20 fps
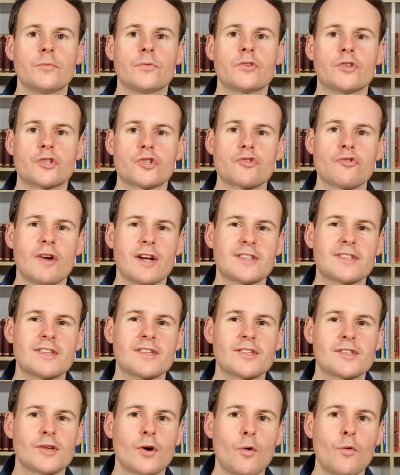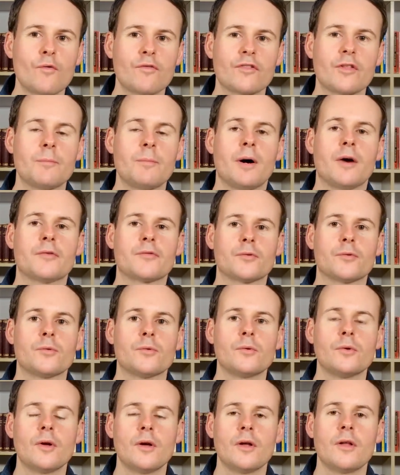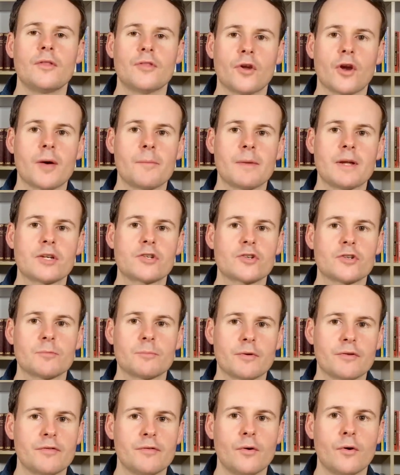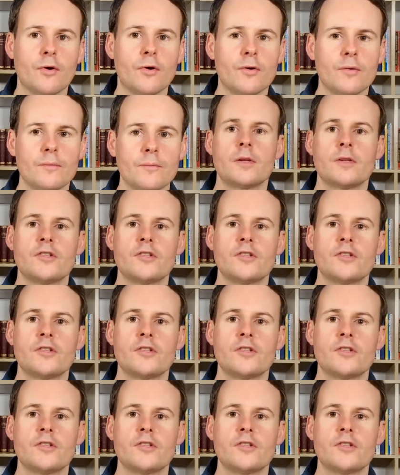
to try to solve the puzzle that I mentioned before.